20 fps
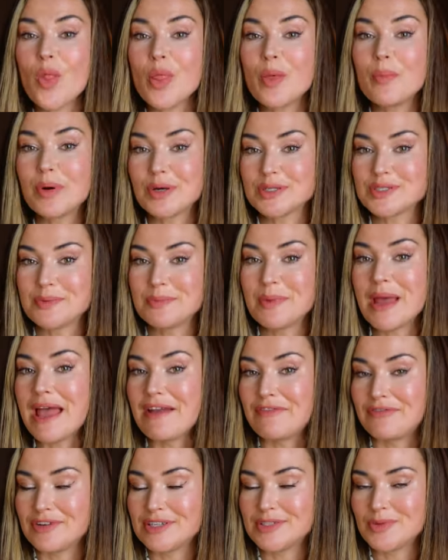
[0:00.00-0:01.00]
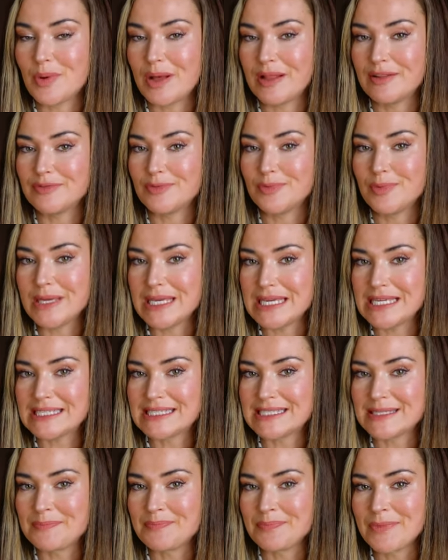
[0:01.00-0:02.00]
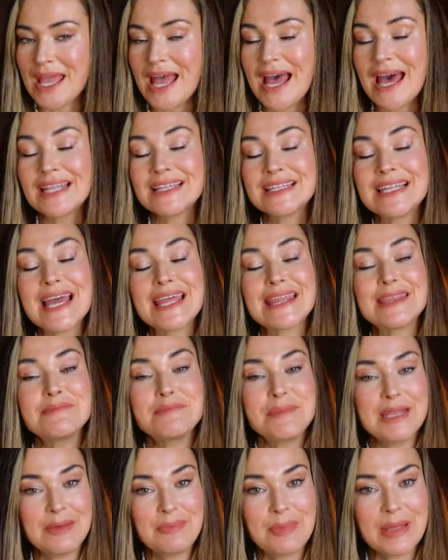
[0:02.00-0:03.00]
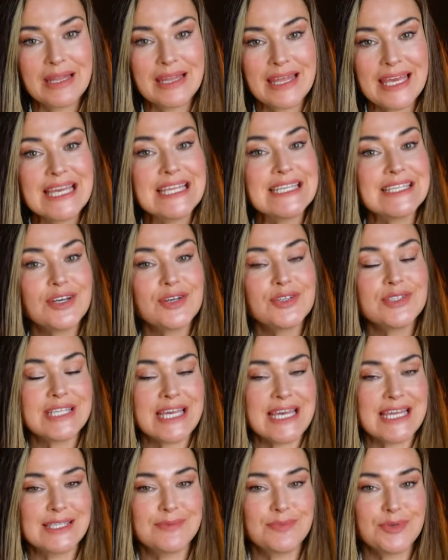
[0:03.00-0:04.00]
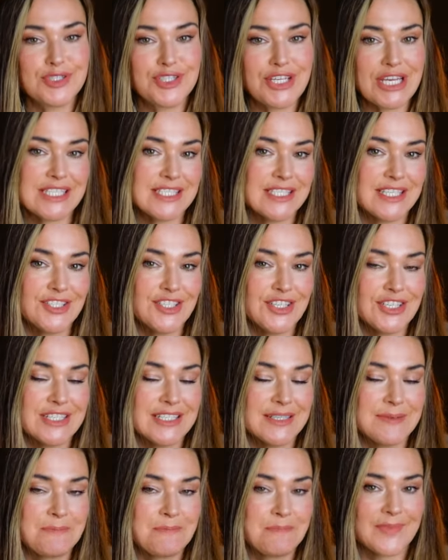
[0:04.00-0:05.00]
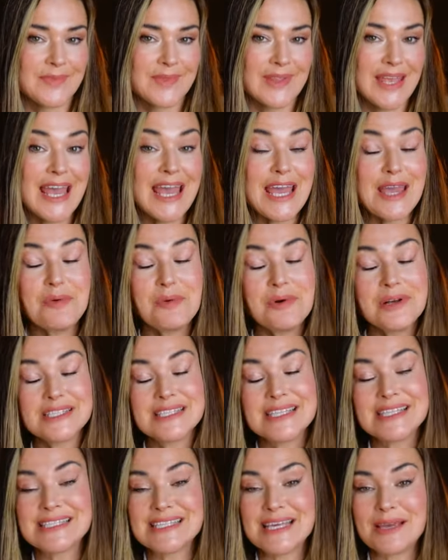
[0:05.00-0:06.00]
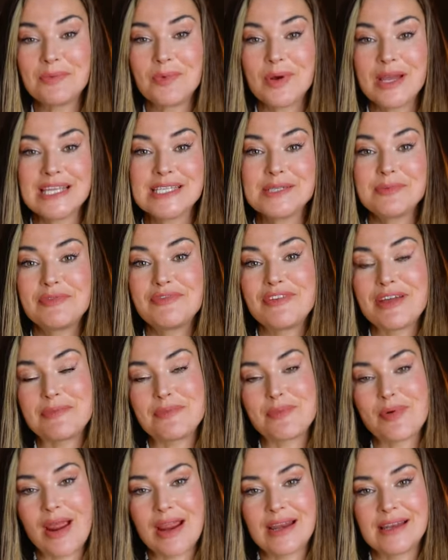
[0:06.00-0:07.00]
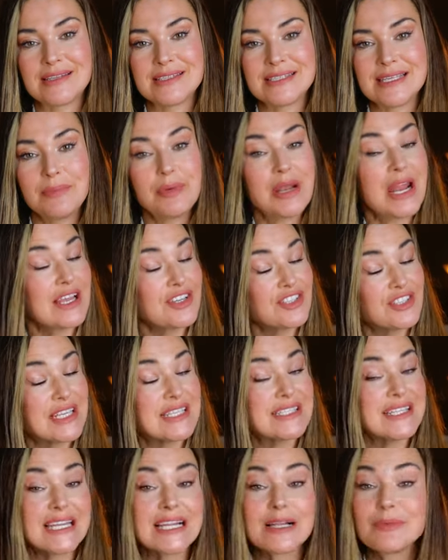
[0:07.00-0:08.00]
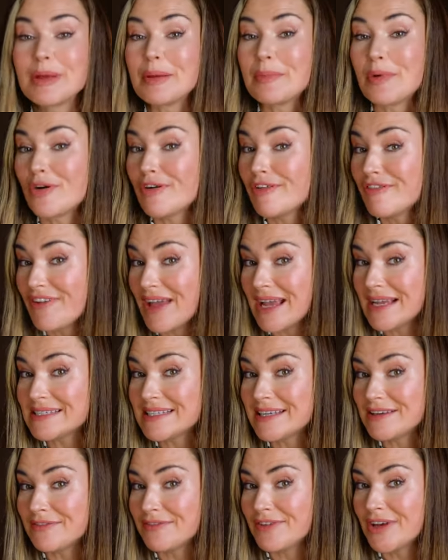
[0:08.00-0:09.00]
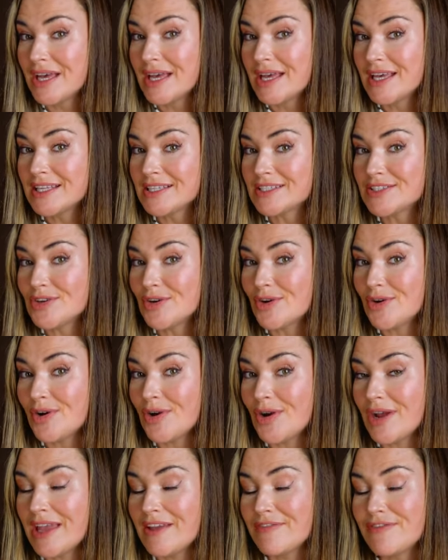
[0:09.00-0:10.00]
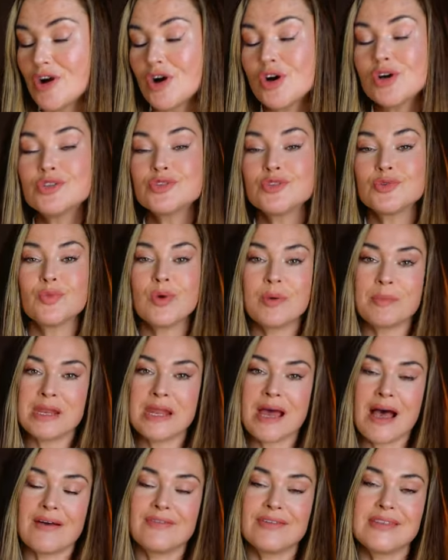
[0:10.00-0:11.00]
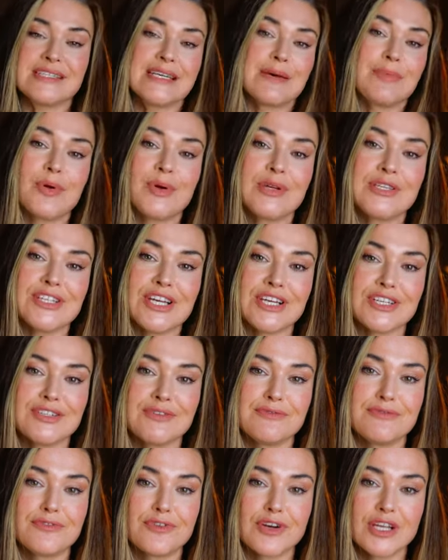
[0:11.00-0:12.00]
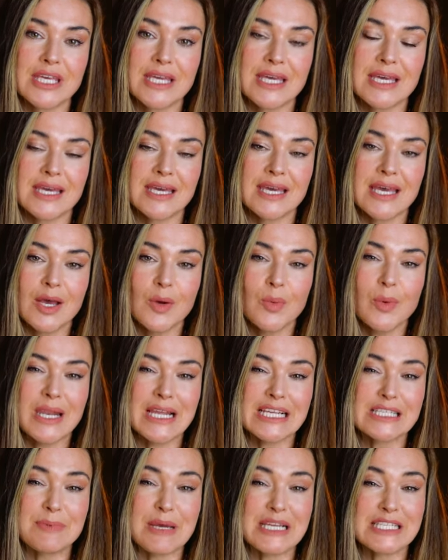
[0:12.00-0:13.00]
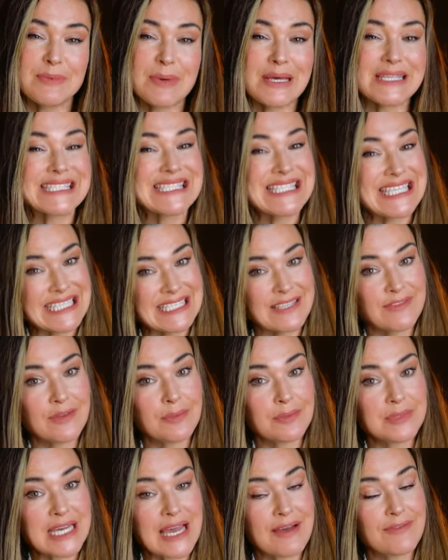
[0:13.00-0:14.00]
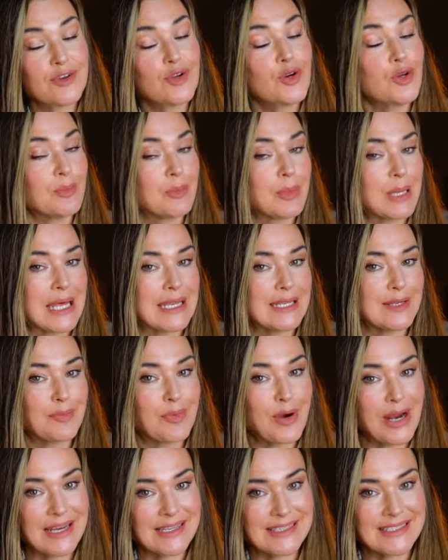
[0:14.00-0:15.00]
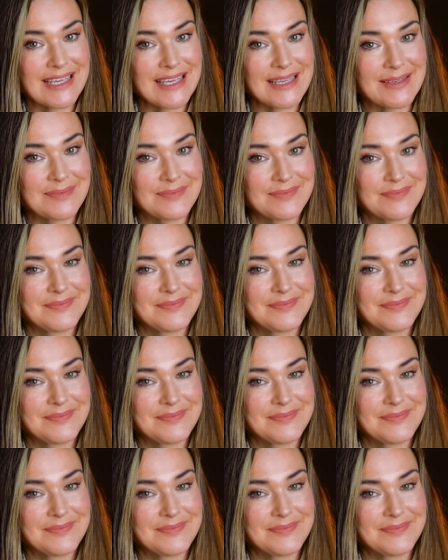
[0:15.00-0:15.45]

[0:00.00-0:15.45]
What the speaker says: or the bottom every 12 weeks. And like the mini pill, it contains progestogen. It works in the same way to prevent pregnancy, but actually it's a little bit more effective. So if 100 women are having the depot injection for a year, we'd expect about 6 of them to have an unplanned pregnancy.